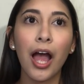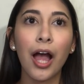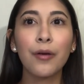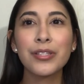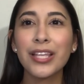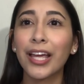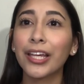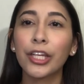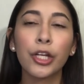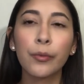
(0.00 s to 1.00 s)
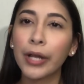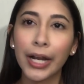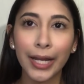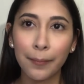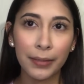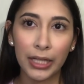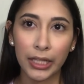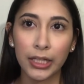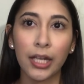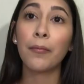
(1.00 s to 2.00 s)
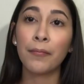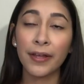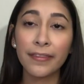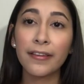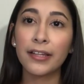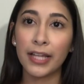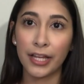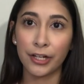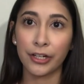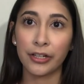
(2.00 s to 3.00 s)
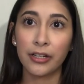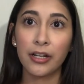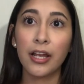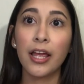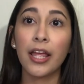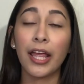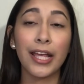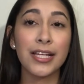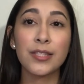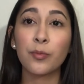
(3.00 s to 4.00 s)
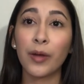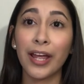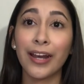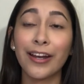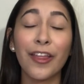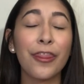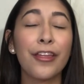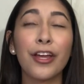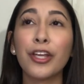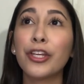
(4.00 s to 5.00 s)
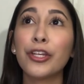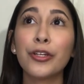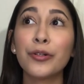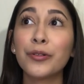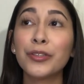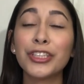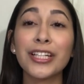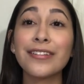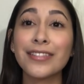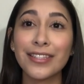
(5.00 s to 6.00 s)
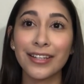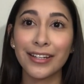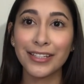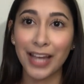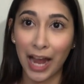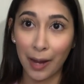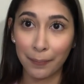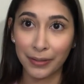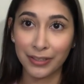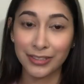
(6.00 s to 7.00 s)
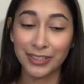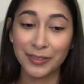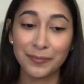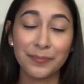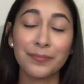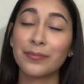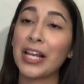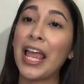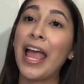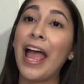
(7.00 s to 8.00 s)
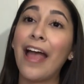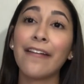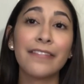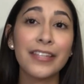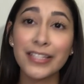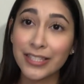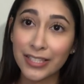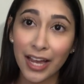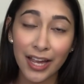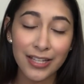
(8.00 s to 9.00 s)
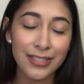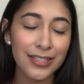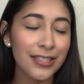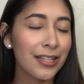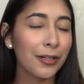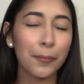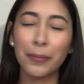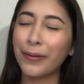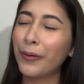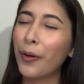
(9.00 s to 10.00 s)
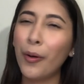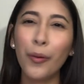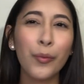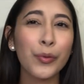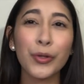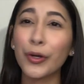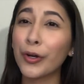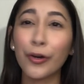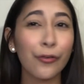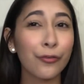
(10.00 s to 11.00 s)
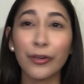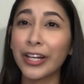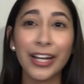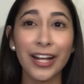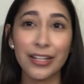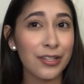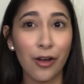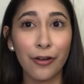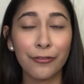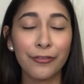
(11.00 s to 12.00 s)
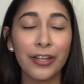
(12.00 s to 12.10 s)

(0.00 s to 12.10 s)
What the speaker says: I was like, you know what, I can't be like that. A month later is when the huge incident happened, and this, guys, is gonna blow your freaking heads off.